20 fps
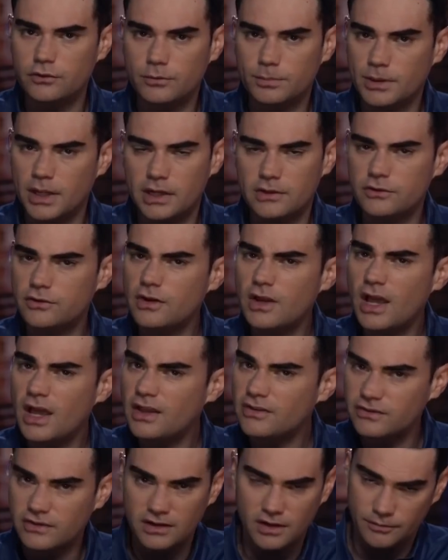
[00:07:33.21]
supplying
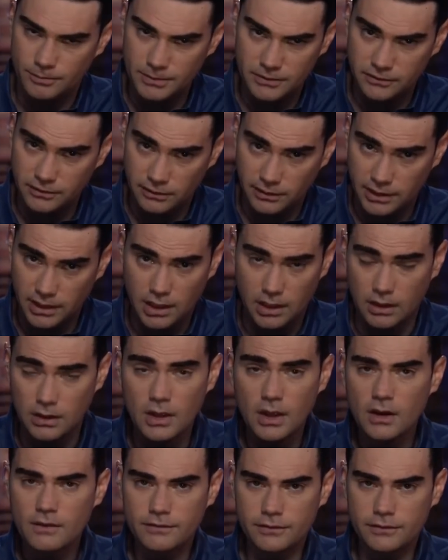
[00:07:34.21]
just enough materiel